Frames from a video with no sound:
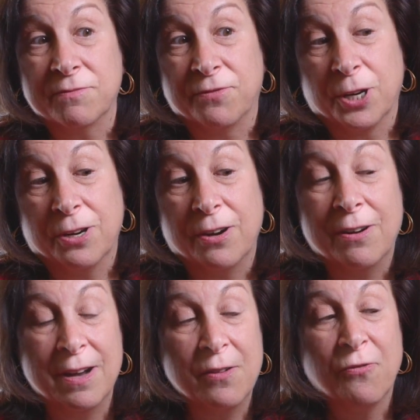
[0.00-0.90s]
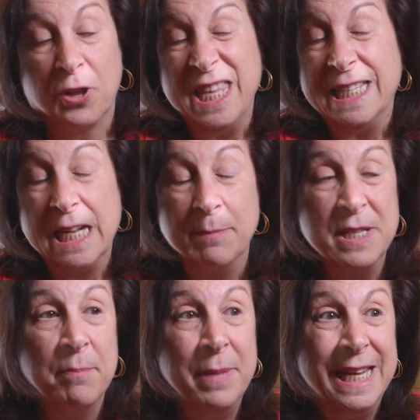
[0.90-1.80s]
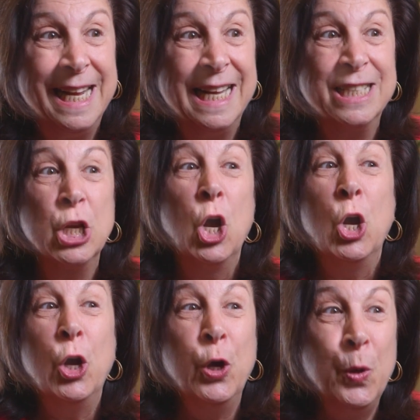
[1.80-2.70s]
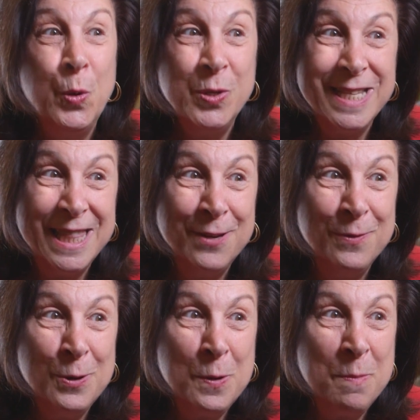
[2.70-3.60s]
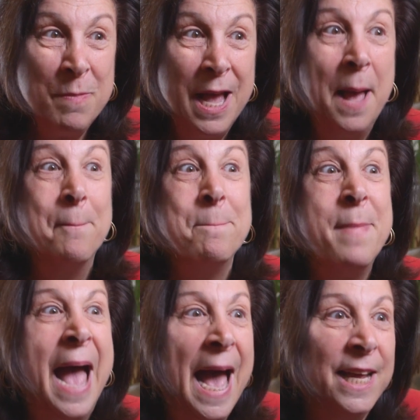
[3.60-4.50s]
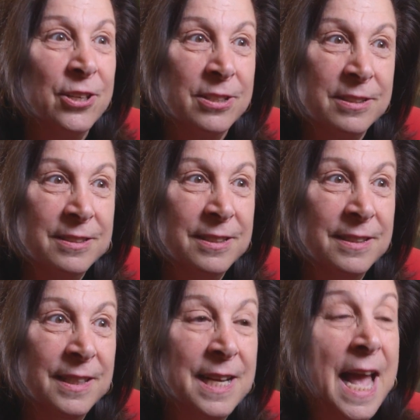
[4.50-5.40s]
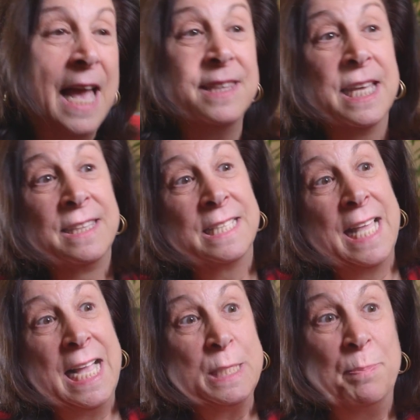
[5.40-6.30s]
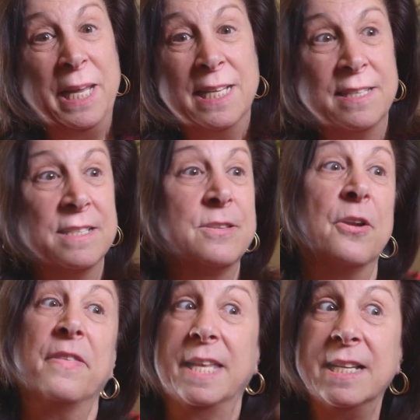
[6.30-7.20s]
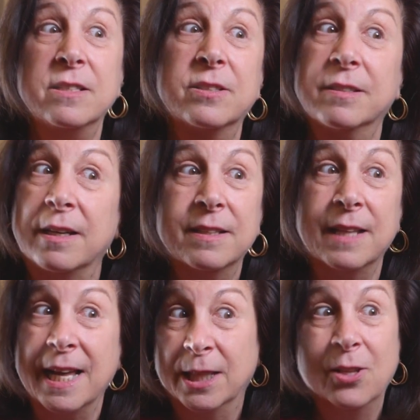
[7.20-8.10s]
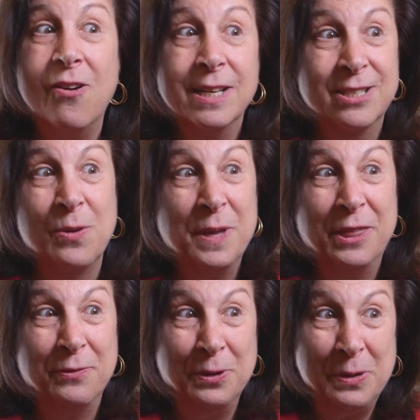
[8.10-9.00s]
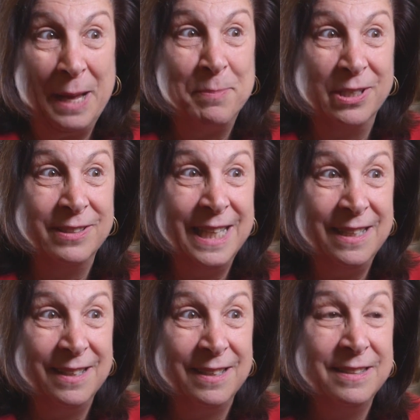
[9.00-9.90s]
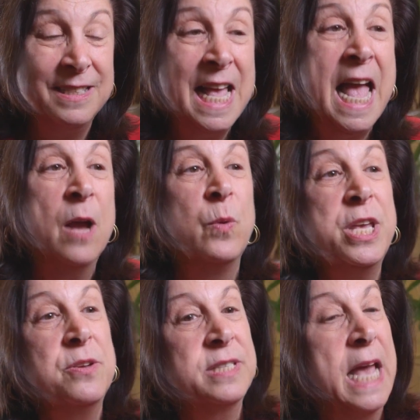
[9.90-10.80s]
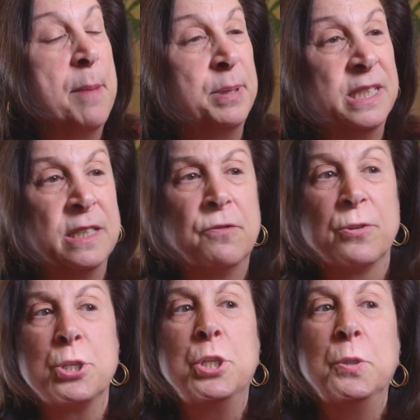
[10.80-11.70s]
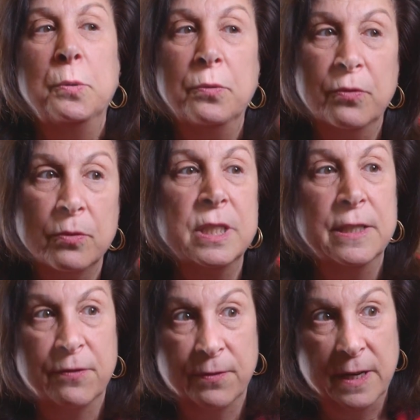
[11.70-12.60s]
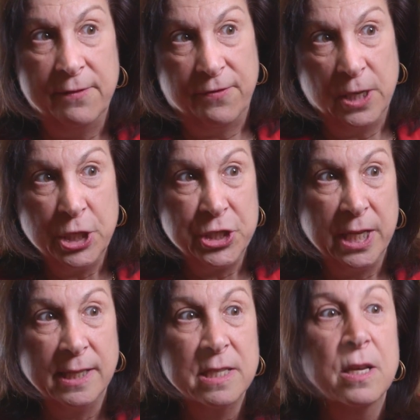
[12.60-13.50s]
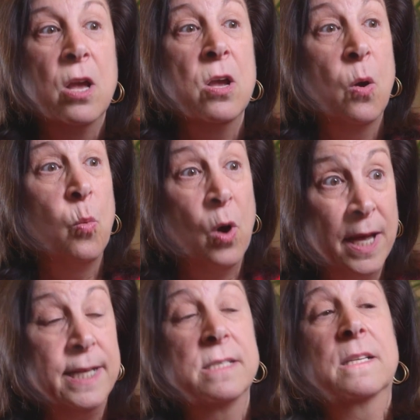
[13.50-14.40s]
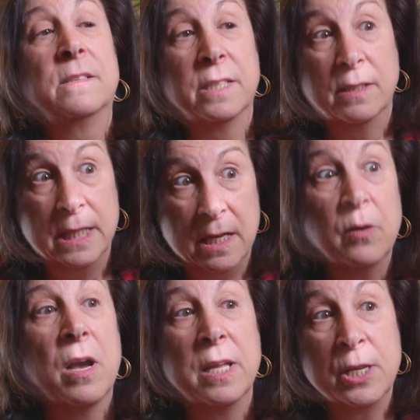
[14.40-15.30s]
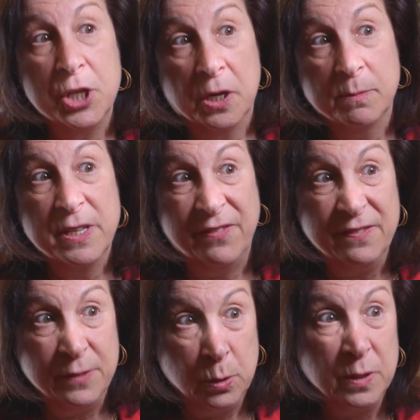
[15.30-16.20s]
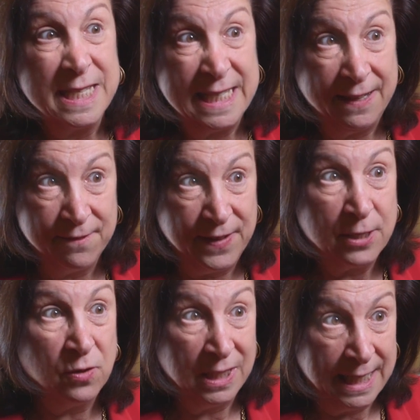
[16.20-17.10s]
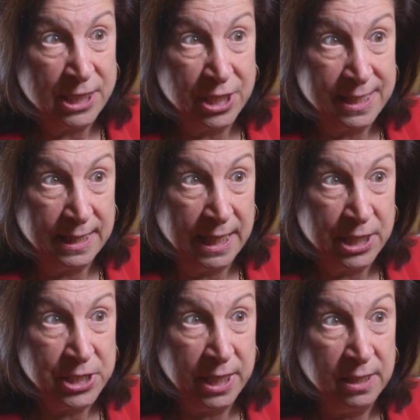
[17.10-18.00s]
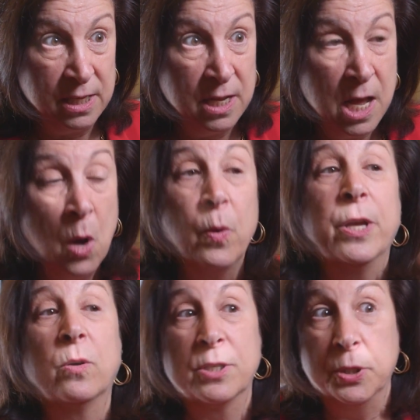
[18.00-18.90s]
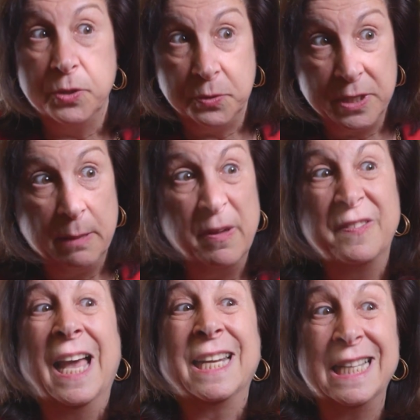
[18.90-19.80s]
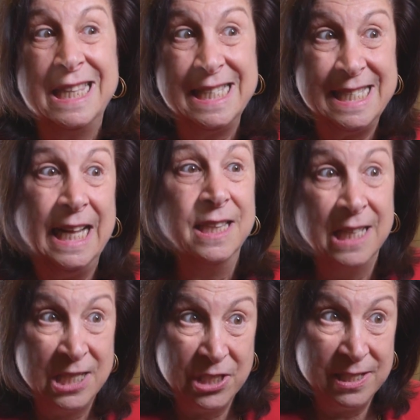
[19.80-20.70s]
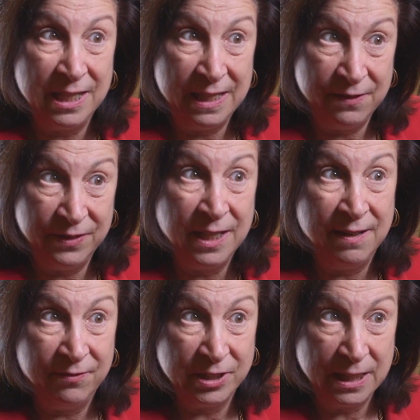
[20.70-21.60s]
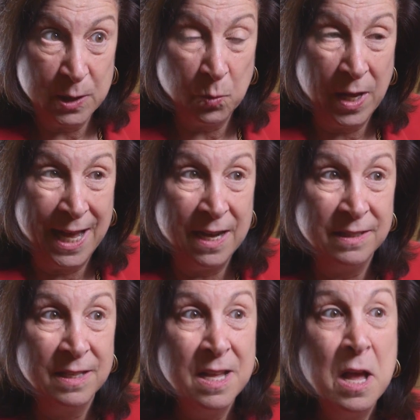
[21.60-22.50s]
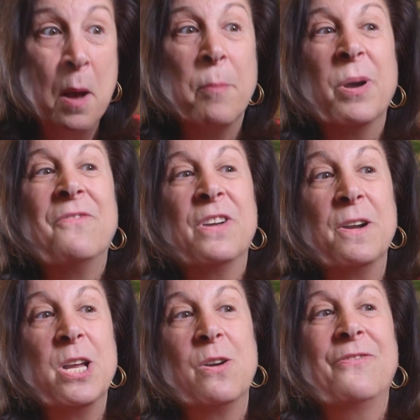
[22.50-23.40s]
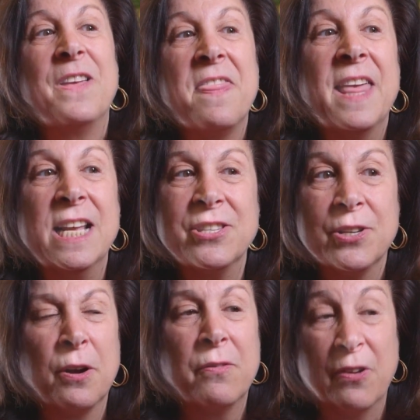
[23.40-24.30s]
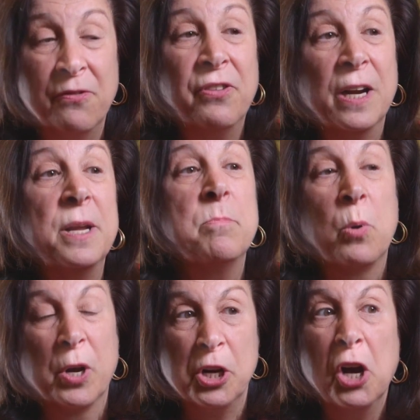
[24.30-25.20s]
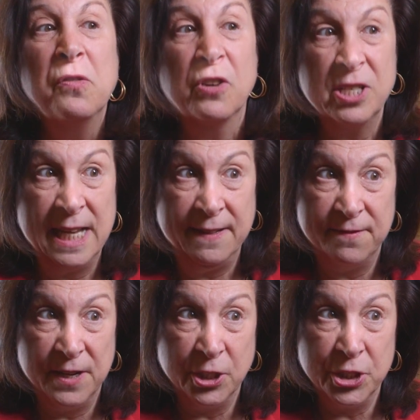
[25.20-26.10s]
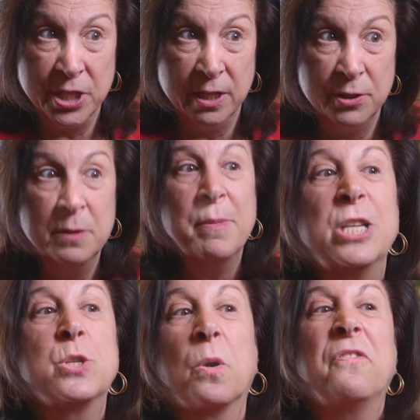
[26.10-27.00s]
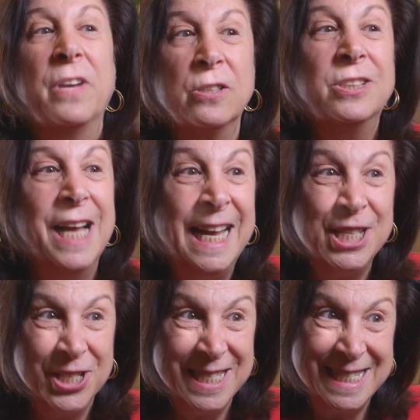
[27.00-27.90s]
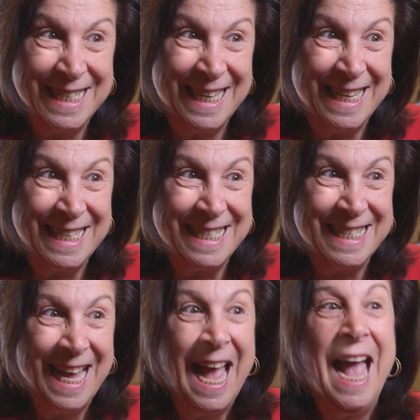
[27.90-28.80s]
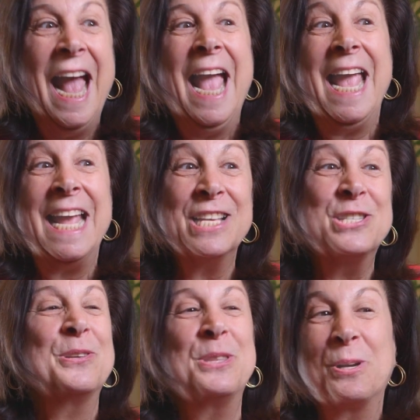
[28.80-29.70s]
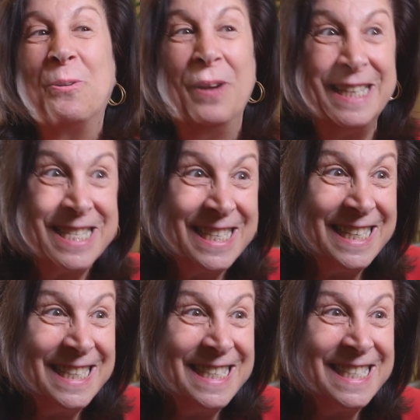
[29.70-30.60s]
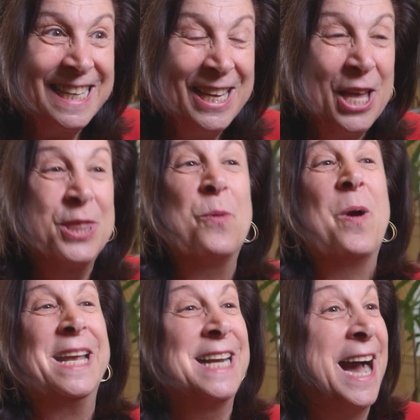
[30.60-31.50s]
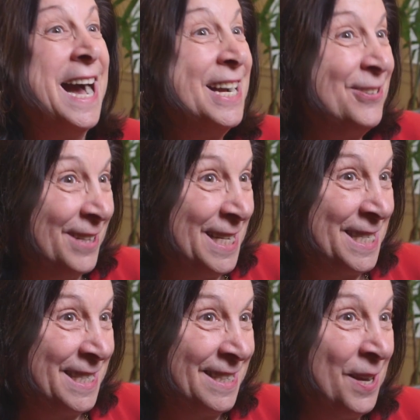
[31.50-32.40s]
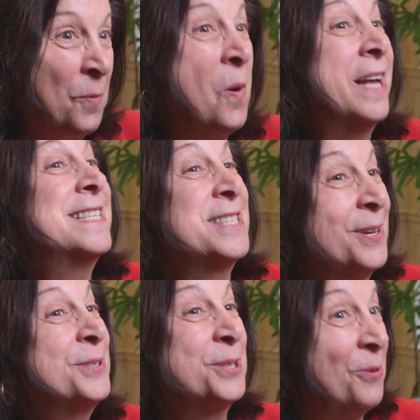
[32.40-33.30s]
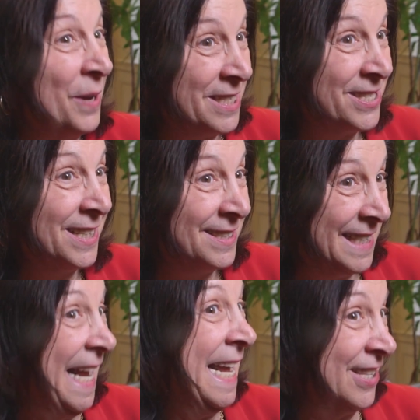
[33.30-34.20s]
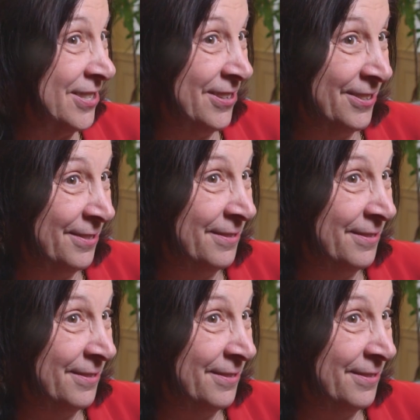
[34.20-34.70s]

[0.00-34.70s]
for these types of meetings, who's in the room matters. And then the last piece is there are things like laws going through Capitol Hill, and we use Capitol Hill for 2 different functions. One is clearly in terms of influencing federal legislation. We also do some of that at the state legislative level as well. But very often they serve a very important oversight function to sure federal agencies answer the questions the way Congress wants those questions answered.